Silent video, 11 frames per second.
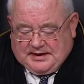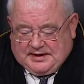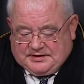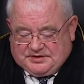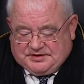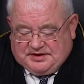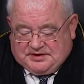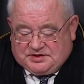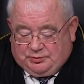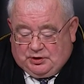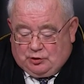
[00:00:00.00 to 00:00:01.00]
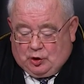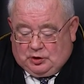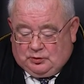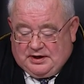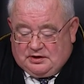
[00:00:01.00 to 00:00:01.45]
And indeed, as we are
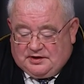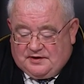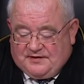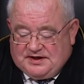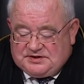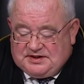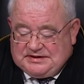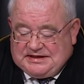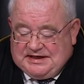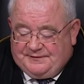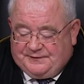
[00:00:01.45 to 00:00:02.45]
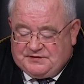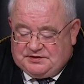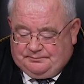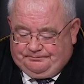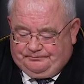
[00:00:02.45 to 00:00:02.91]
all aware, an event in
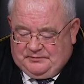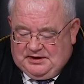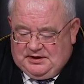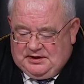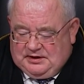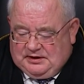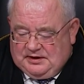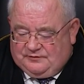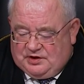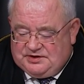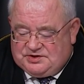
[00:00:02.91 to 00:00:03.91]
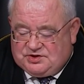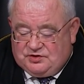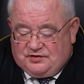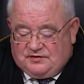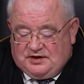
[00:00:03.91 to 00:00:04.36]
Clifden gave rise
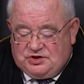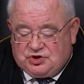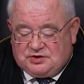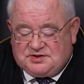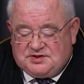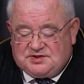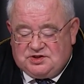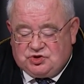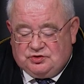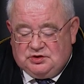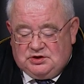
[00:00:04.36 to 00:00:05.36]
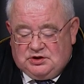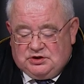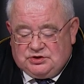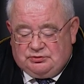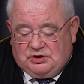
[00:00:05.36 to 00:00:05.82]
to the Taoiseach's decision
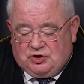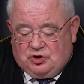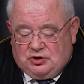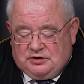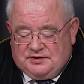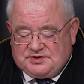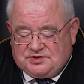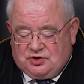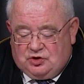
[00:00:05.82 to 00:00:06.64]
to recall this